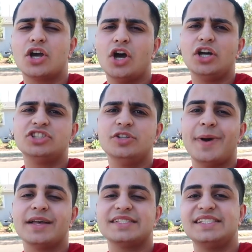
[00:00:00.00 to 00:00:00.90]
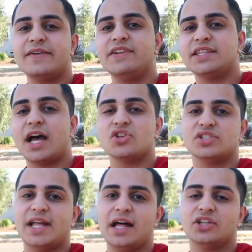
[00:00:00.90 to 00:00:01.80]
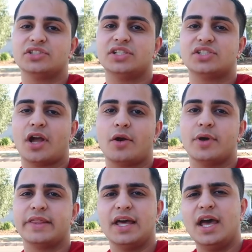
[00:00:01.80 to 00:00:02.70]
costs you about $70,000 to start with.